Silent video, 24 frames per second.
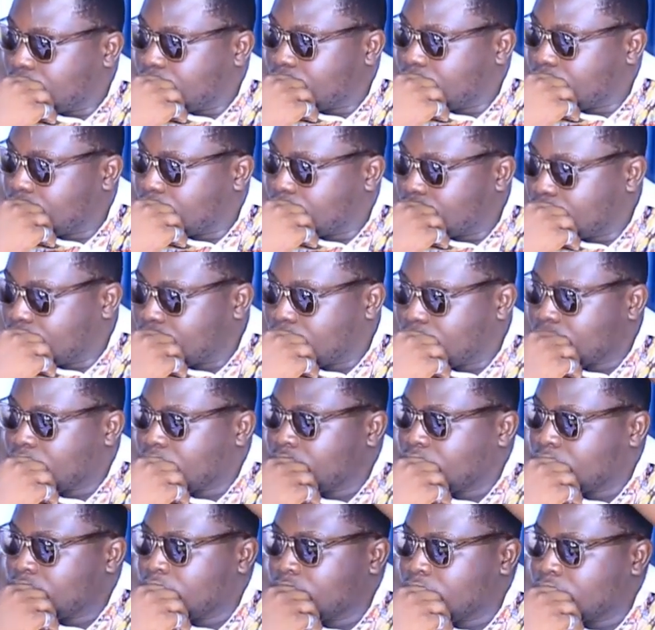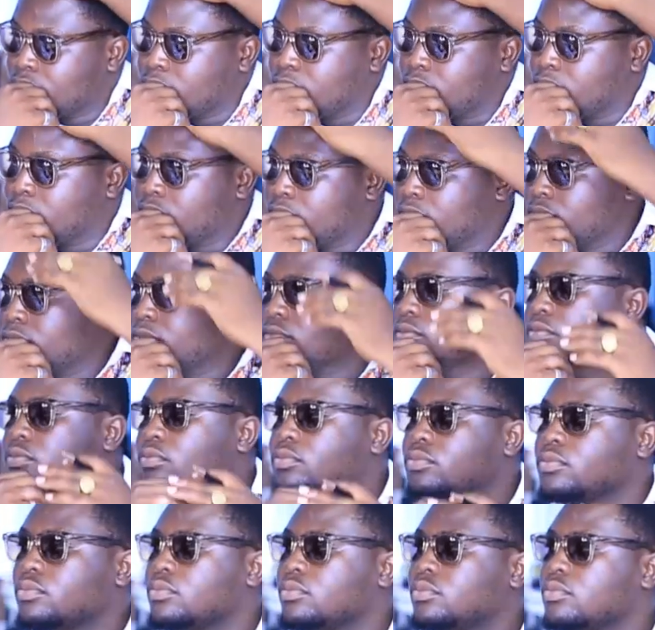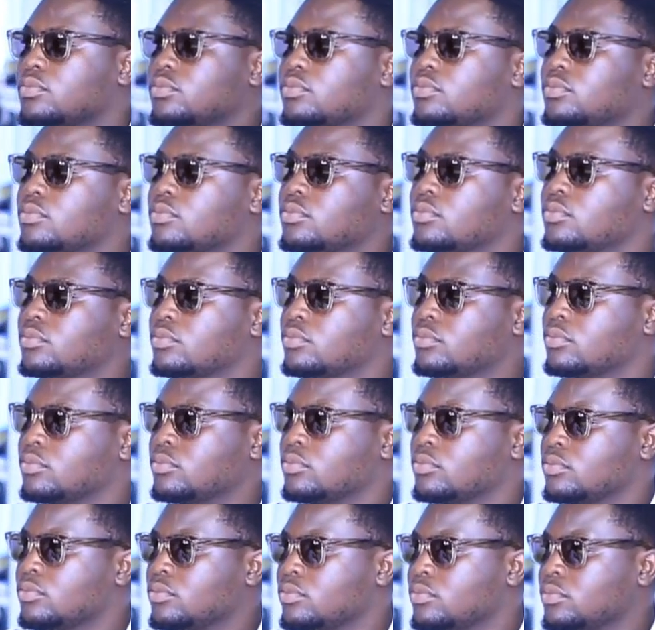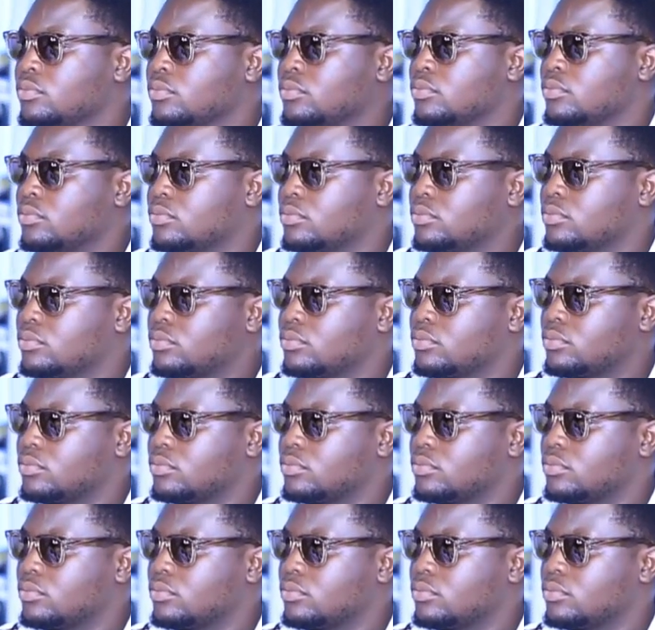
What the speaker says: This person isn't speaking.